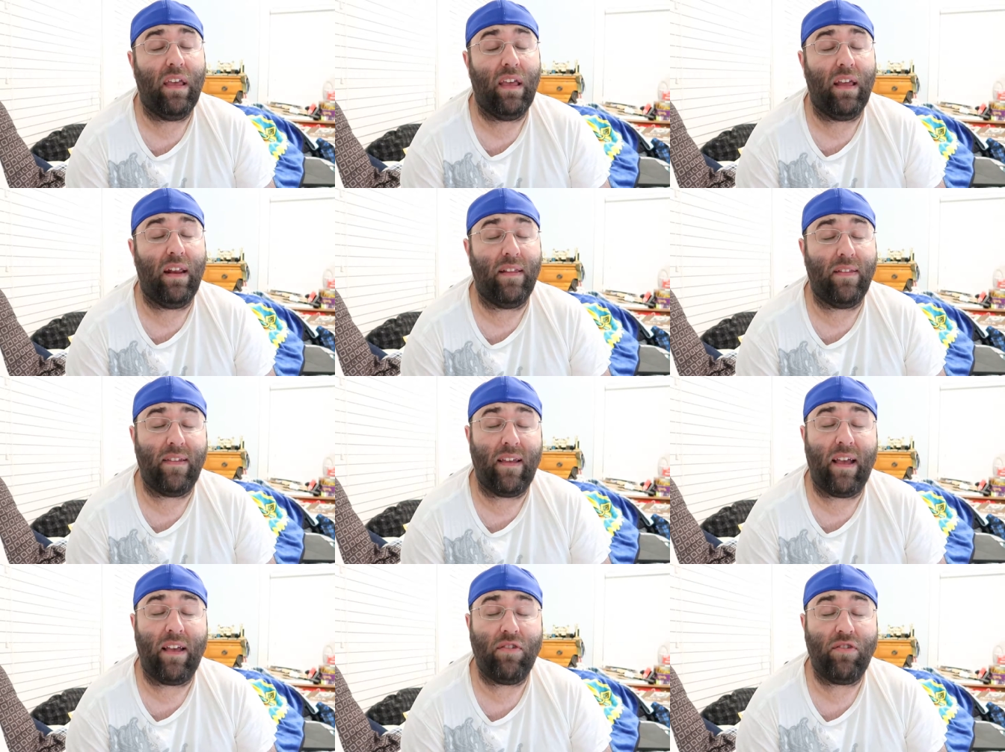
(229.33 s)
And
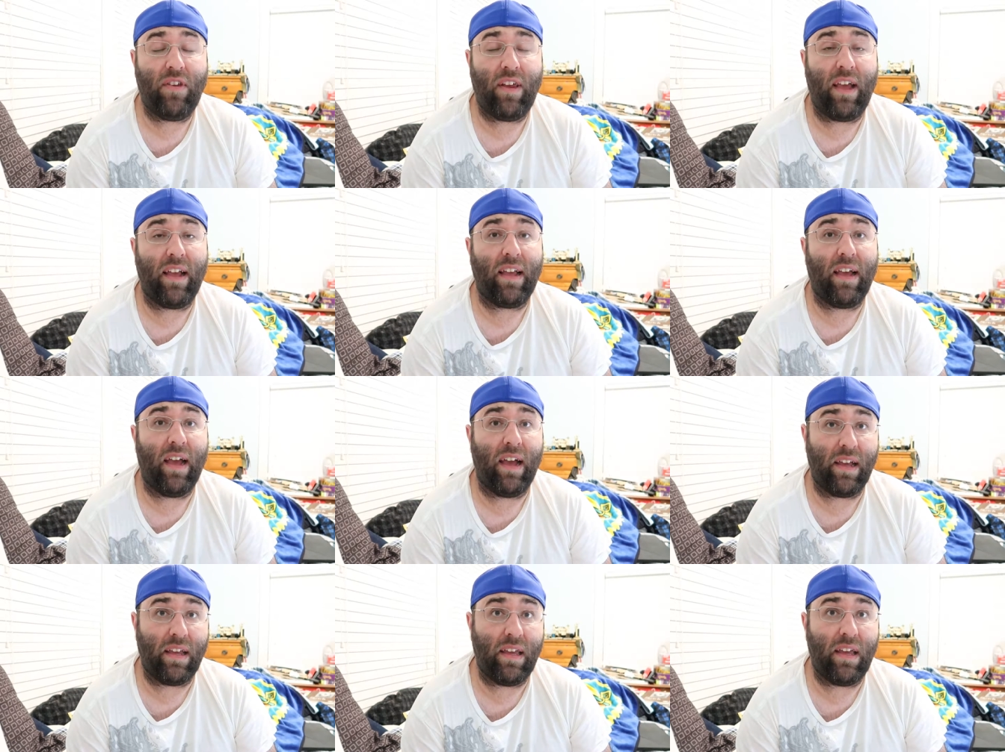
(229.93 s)
it's hashtag
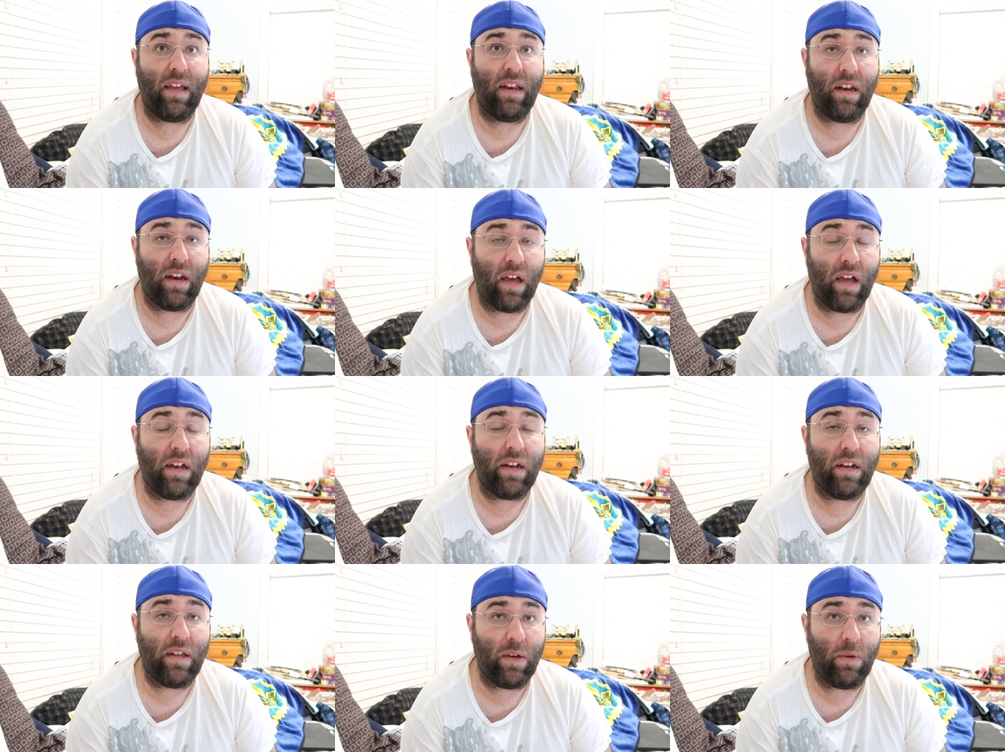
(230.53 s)
I
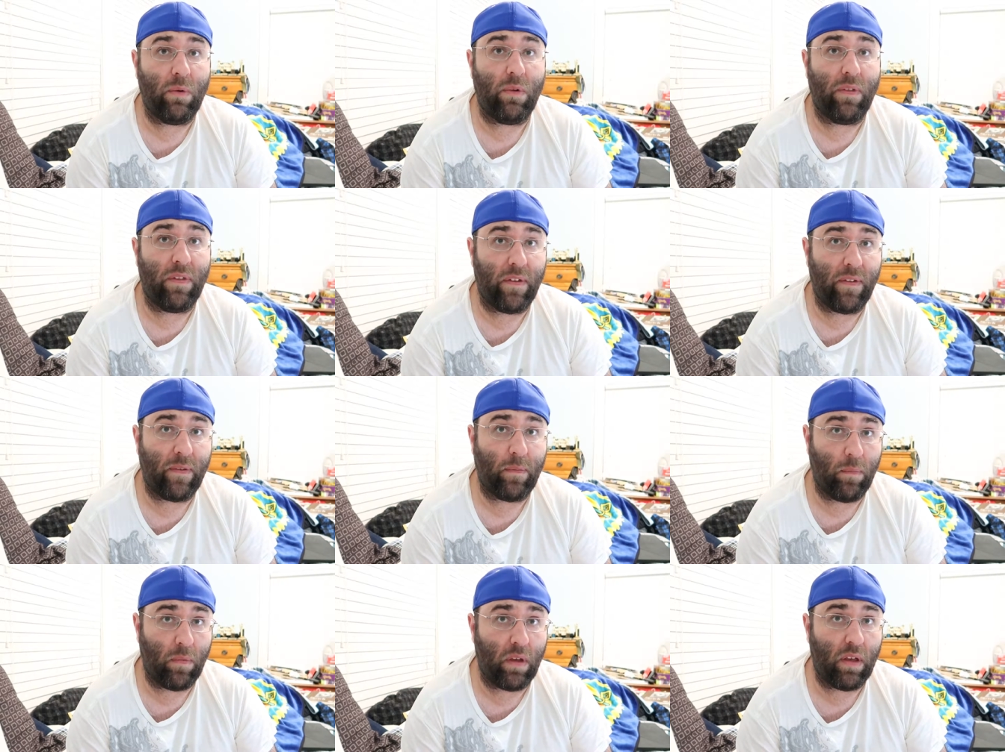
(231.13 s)
cannot deal with
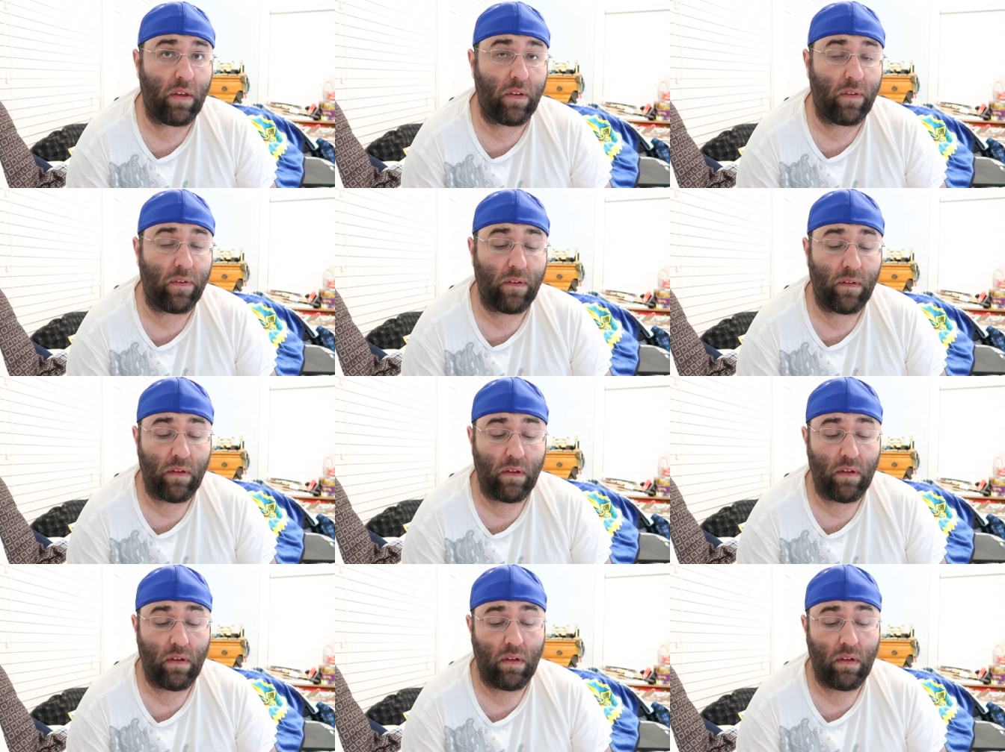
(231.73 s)
this mess.